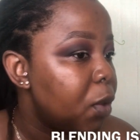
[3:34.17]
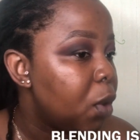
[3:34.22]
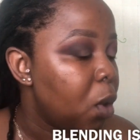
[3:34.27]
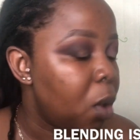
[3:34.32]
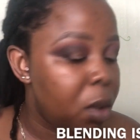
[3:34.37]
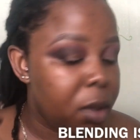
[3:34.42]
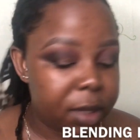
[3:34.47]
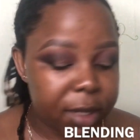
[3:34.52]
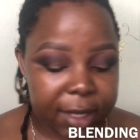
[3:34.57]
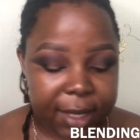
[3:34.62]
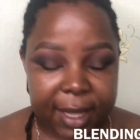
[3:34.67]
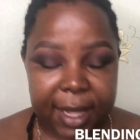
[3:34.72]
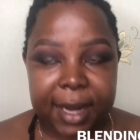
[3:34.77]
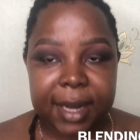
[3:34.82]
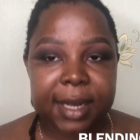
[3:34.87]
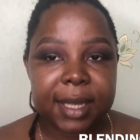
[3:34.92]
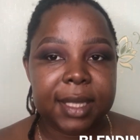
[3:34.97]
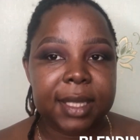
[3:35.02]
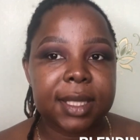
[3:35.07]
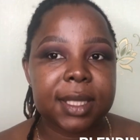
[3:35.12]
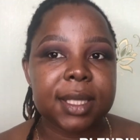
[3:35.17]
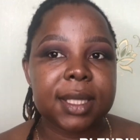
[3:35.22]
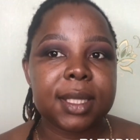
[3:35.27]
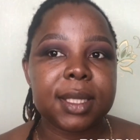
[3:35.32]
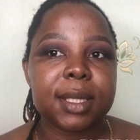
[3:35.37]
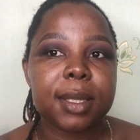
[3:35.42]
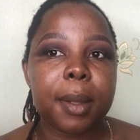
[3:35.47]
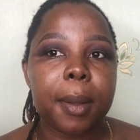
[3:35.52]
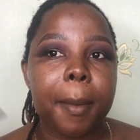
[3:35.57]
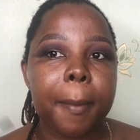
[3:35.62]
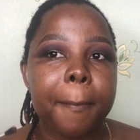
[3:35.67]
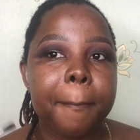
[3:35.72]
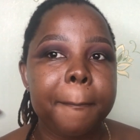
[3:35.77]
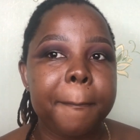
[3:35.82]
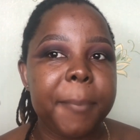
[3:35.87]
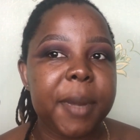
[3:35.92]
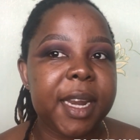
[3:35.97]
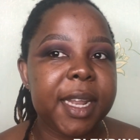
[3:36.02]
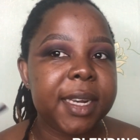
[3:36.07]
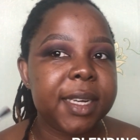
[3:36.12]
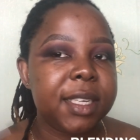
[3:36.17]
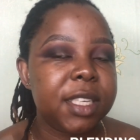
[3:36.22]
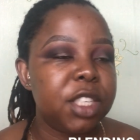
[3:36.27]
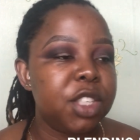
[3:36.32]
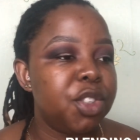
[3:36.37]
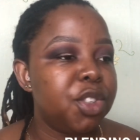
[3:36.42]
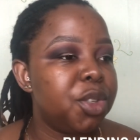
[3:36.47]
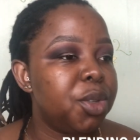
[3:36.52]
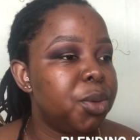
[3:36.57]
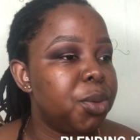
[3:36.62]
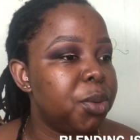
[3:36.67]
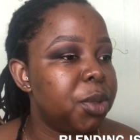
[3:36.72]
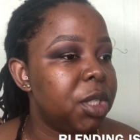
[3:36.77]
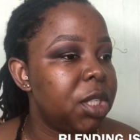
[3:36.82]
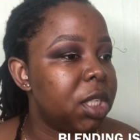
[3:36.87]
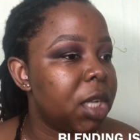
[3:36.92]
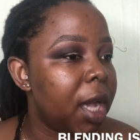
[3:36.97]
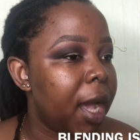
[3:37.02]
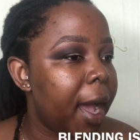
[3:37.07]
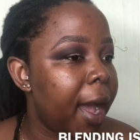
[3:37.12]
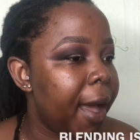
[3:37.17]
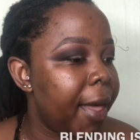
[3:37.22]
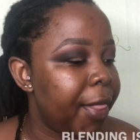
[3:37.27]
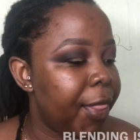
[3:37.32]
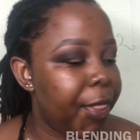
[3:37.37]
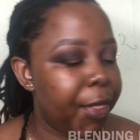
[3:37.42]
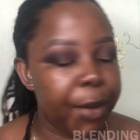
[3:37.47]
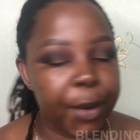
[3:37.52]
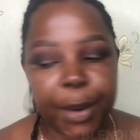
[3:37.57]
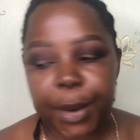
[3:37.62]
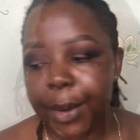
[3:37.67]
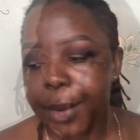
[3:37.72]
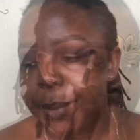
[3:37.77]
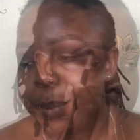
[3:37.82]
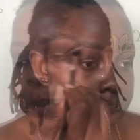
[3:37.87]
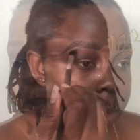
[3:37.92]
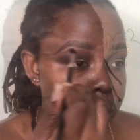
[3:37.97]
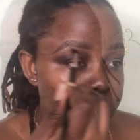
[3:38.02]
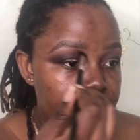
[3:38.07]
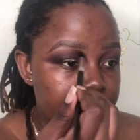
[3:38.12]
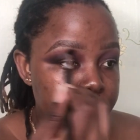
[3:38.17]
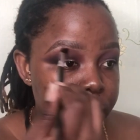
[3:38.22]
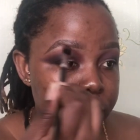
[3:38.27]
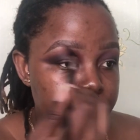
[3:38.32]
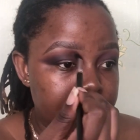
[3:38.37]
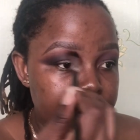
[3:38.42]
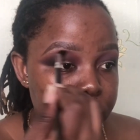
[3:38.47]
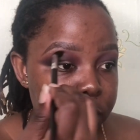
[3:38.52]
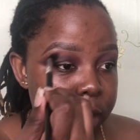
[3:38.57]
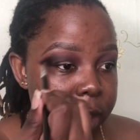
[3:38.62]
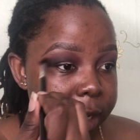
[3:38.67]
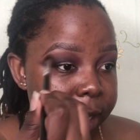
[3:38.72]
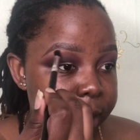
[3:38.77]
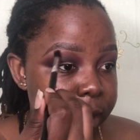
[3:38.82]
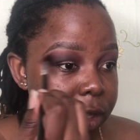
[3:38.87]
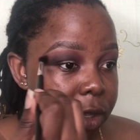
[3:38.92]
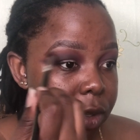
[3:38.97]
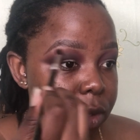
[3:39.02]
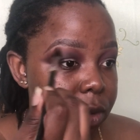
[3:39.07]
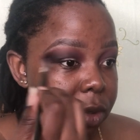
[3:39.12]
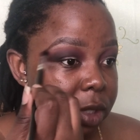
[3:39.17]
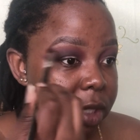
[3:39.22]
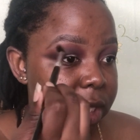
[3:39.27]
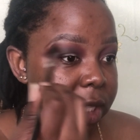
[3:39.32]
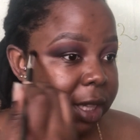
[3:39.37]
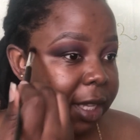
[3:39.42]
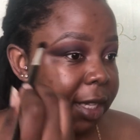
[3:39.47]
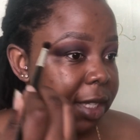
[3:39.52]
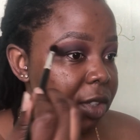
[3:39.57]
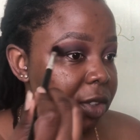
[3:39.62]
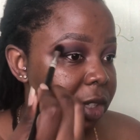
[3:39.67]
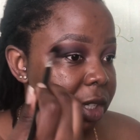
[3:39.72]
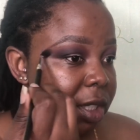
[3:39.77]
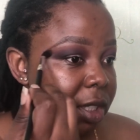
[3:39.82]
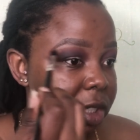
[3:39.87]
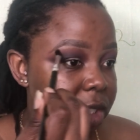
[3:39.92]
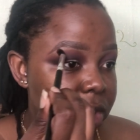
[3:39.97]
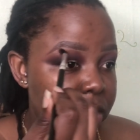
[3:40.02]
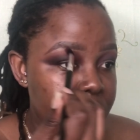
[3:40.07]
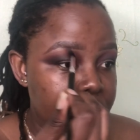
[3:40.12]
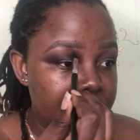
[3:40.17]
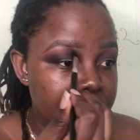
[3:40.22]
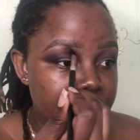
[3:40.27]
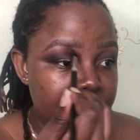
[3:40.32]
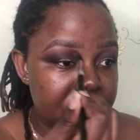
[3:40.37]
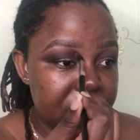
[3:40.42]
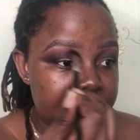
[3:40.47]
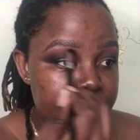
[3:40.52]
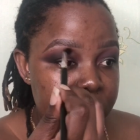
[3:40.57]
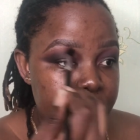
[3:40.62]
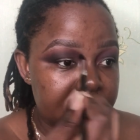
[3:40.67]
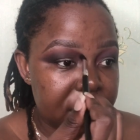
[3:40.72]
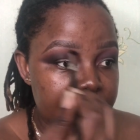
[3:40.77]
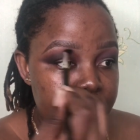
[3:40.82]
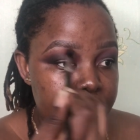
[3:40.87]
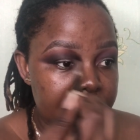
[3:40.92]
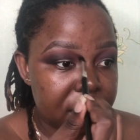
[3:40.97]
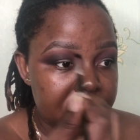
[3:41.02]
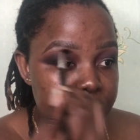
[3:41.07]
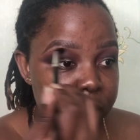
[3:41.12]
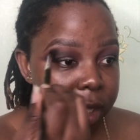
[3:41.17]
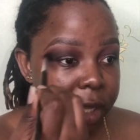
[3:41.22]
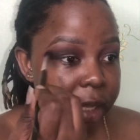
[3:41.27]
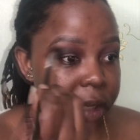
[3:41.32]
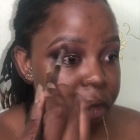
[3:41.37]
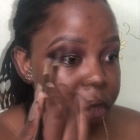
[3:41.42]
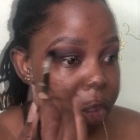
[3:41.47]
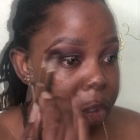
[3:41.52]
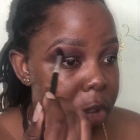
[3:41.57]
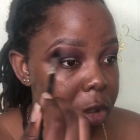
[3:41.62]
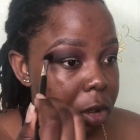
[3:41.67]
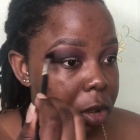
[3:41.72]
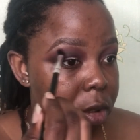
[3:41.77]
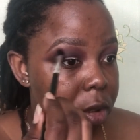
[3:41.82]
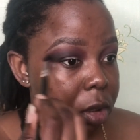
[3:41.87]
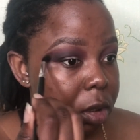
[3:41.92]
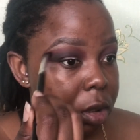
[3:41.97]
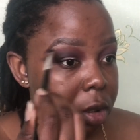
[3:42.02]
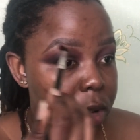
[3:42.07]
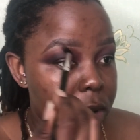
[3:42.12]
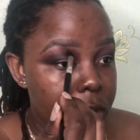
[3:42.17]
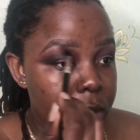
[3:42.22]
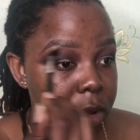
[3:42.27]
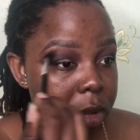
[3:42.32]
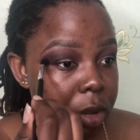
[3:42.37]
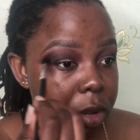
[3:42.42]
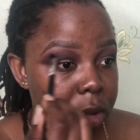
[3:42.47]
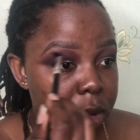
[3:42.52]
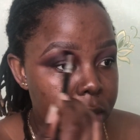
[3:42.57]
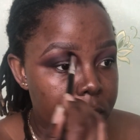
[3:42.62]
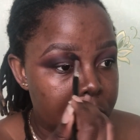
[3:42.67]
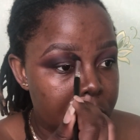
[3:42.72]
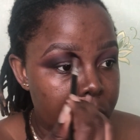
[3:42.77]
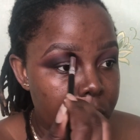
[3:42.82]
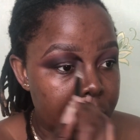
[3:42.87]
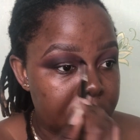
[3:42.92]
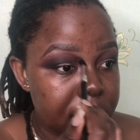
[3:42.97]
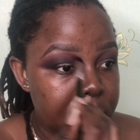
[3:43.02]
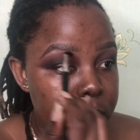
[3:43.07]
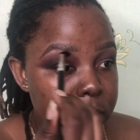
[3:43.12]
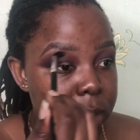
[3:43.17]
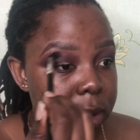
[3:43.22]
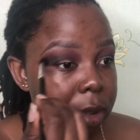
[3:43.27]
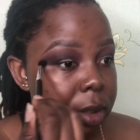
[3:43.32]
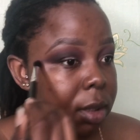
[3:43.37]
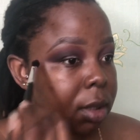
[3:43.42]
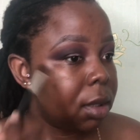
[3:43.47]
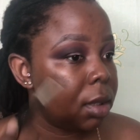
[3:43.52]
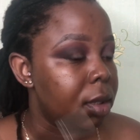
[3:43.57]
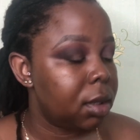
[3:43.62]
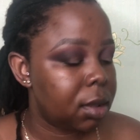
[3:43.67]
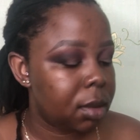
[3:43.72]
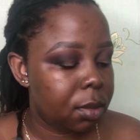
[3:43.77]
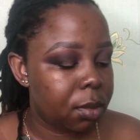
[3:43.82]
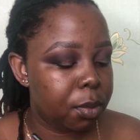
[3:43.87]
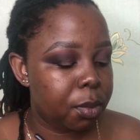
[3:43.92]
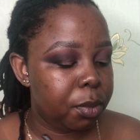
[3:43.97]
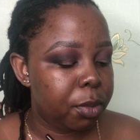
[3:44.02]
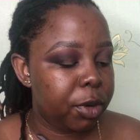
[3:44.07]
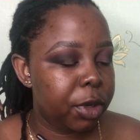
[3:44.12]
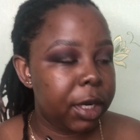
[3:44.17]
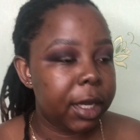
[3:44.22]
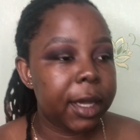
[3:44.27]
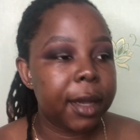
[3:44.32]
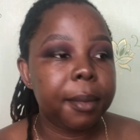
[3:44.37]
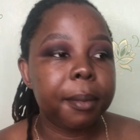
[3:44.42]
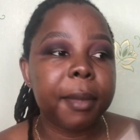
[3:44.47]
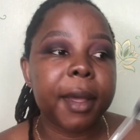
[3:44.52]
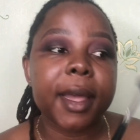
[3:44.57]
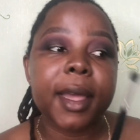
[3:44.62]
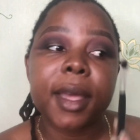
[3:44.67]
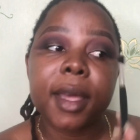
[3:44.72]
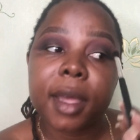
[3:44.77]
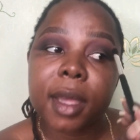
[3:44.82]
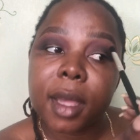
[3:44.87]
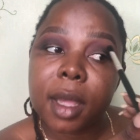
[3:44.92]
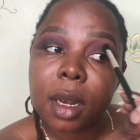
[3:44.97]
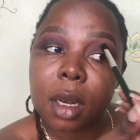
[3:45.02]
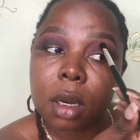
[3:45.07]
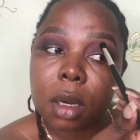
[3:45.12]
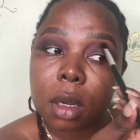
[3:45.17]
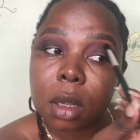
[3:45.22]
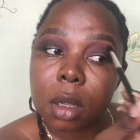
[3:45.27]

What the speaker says: all the colors blend into each other. So if you feel like you're using that transition shade, then just start putting it back again.